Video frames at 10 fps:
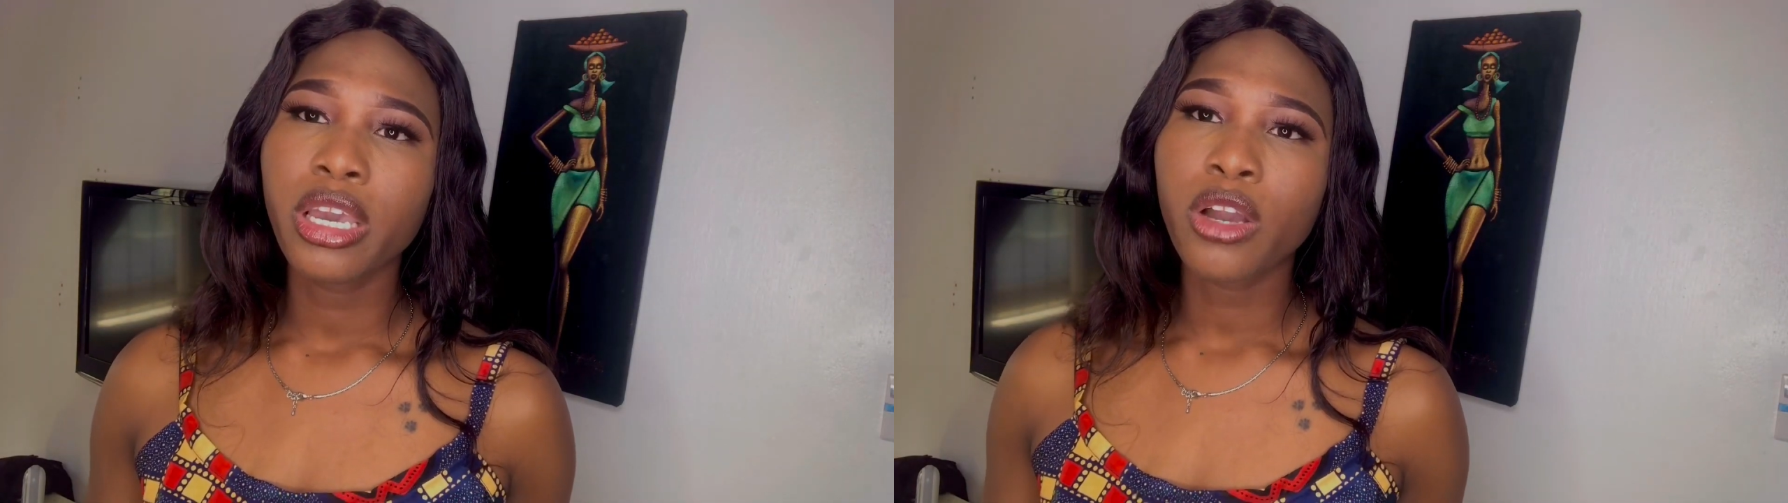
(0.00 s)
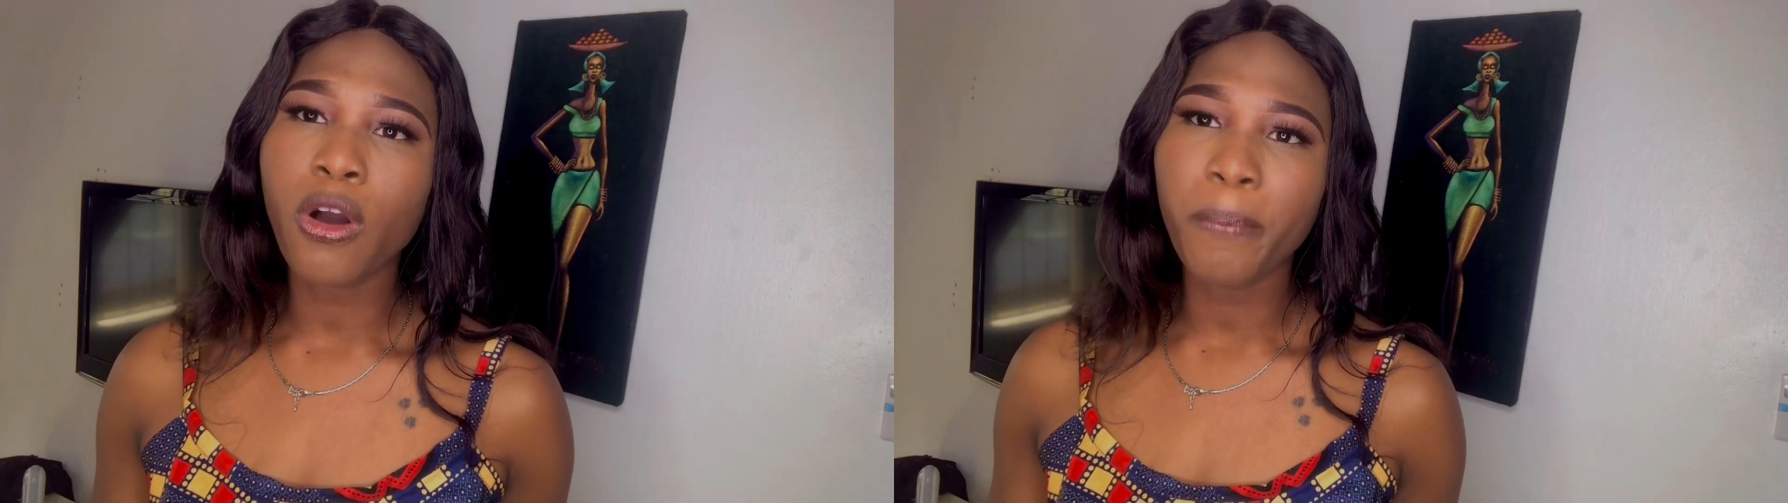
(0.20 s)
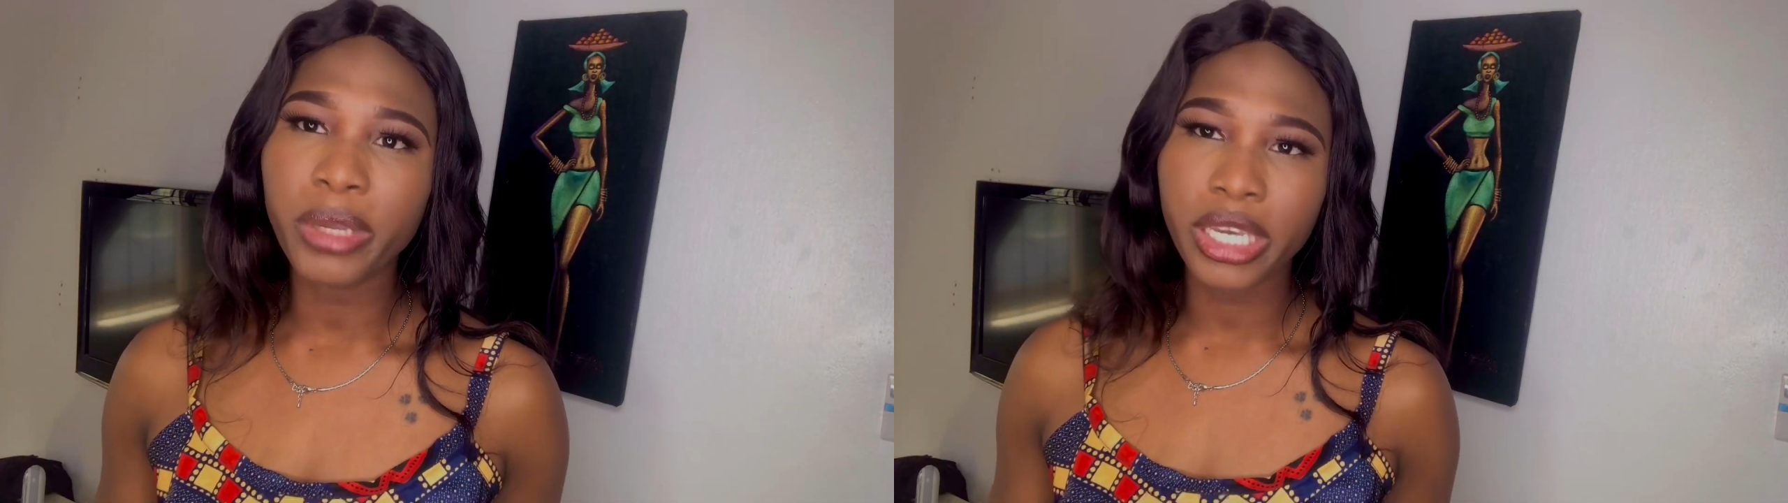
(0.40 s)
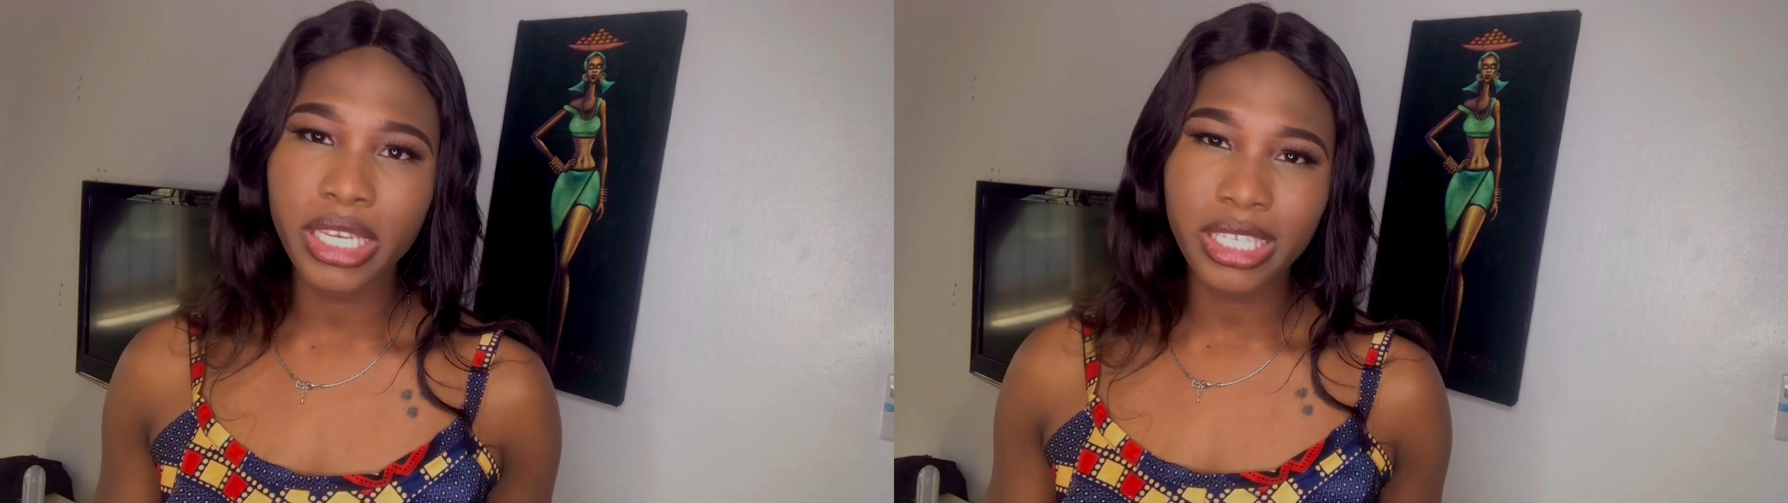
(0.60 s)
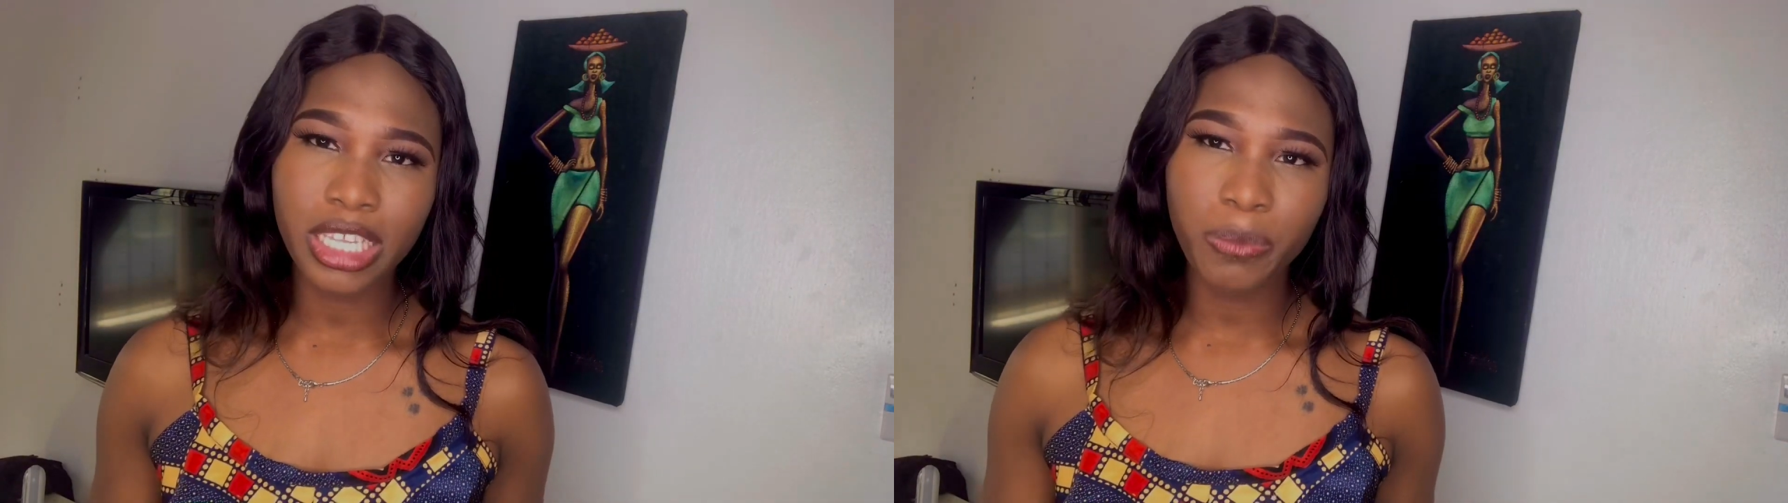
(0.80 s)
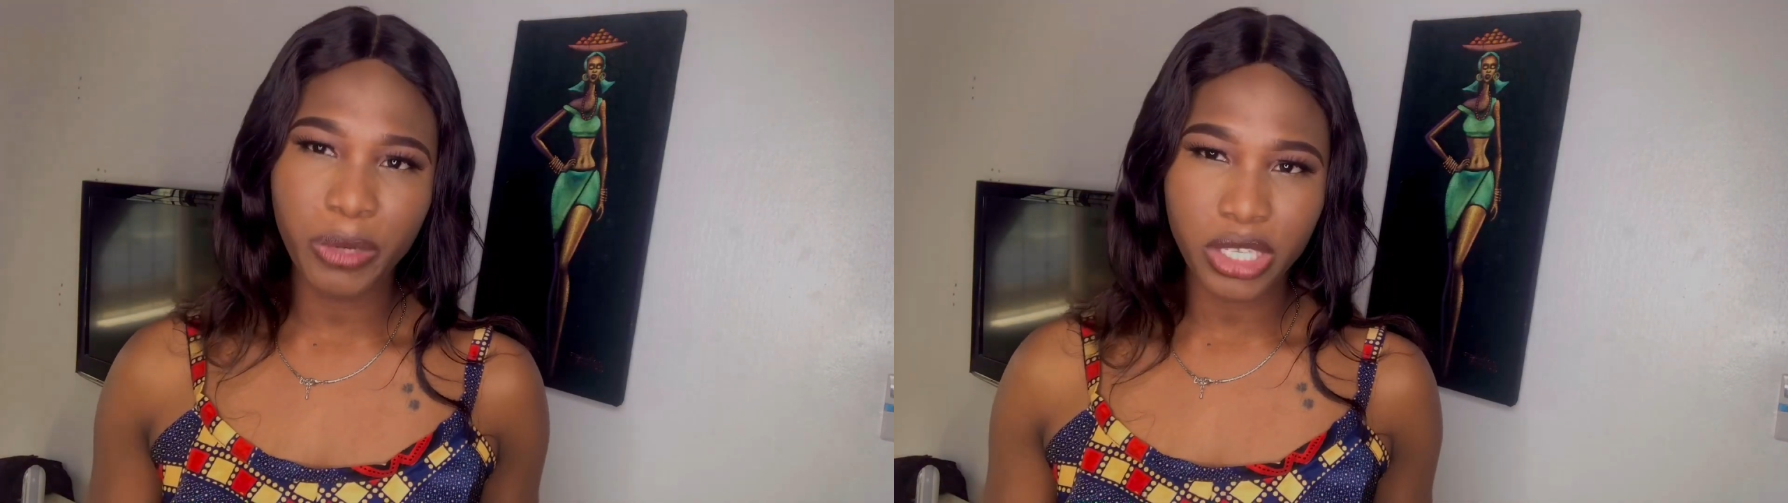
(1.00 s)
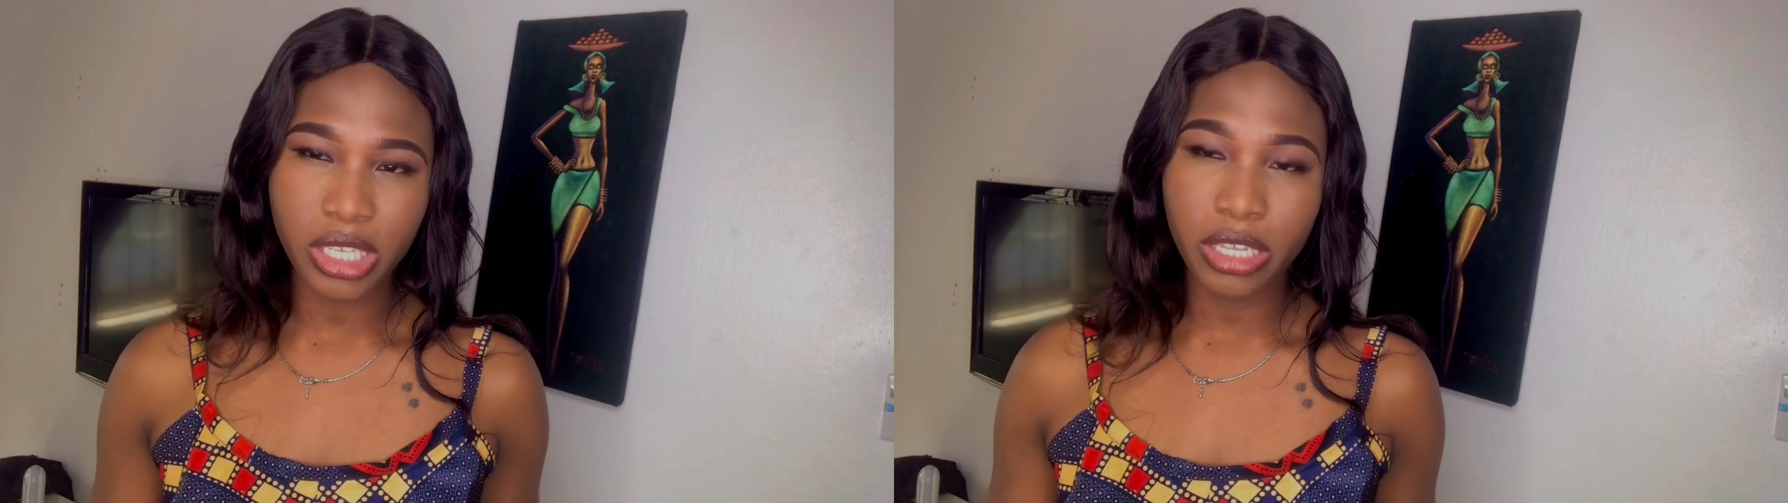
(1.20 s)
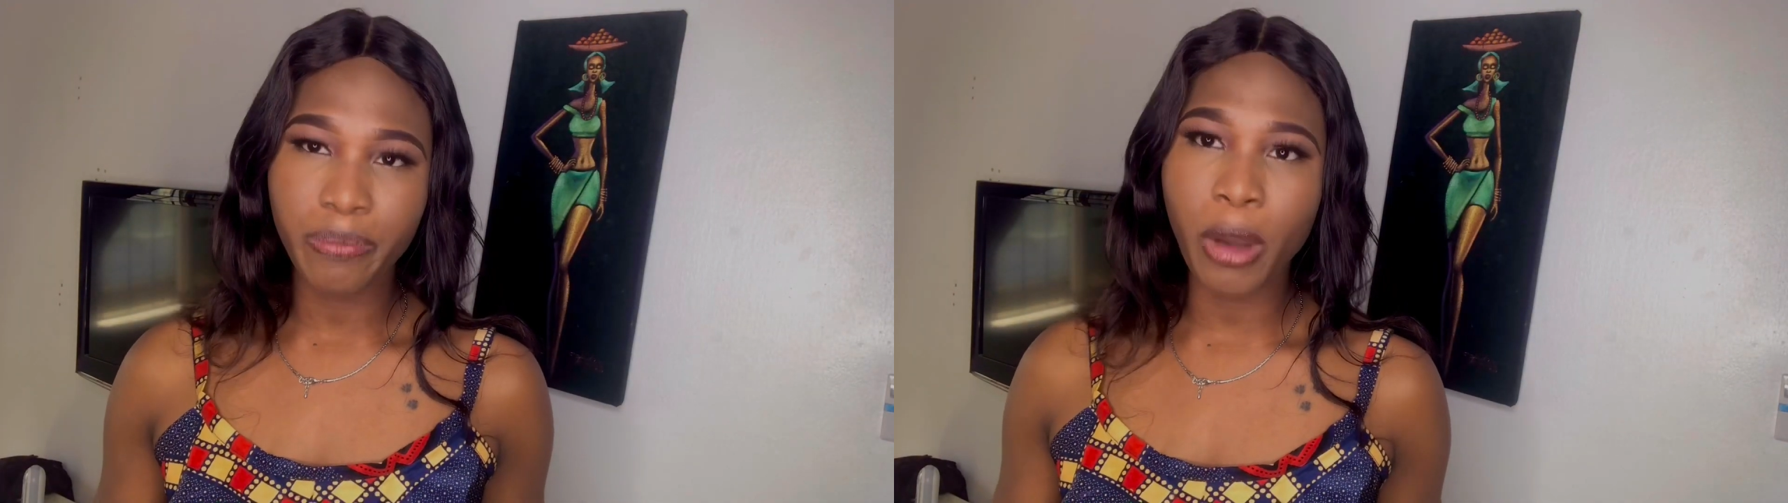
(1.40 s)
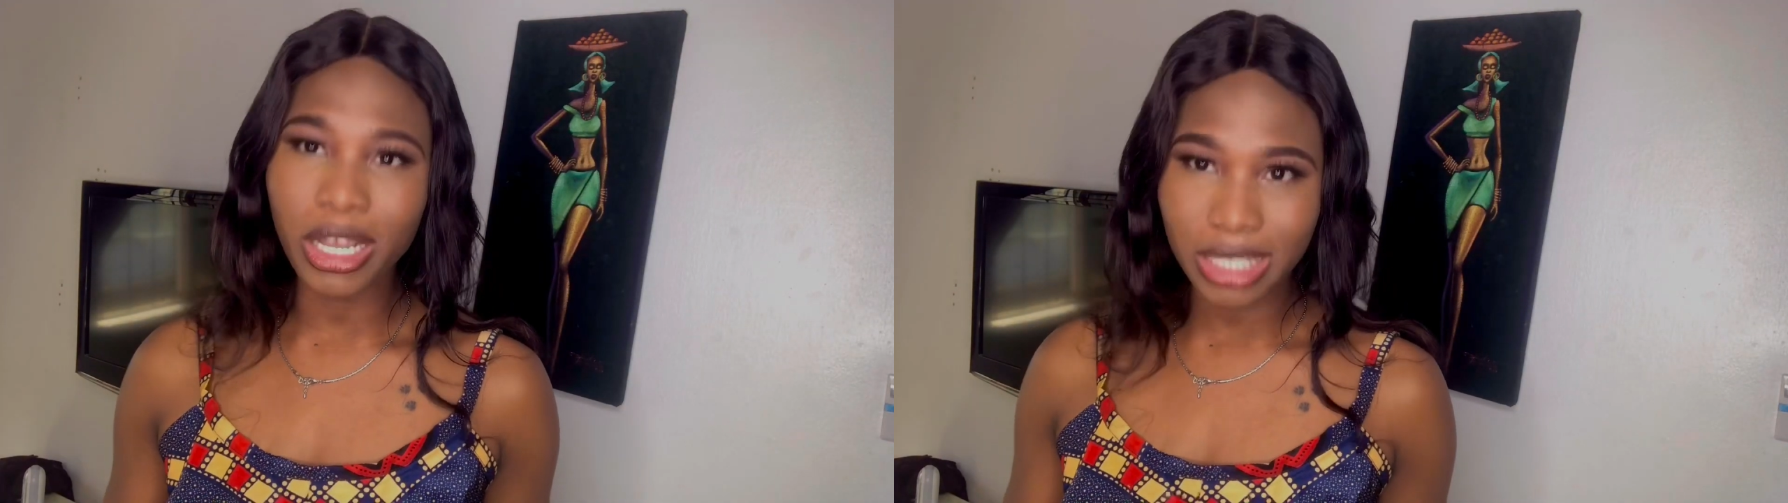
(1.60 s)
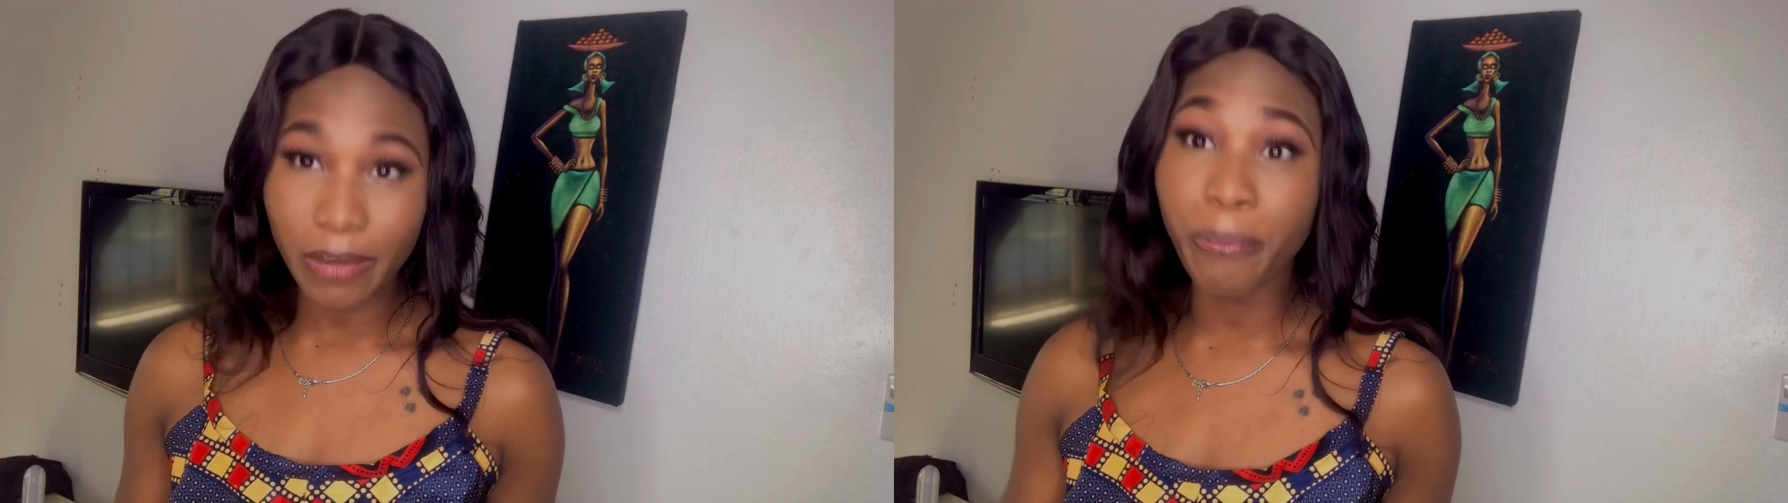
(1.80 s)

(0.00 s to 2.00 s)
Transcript: complicated person but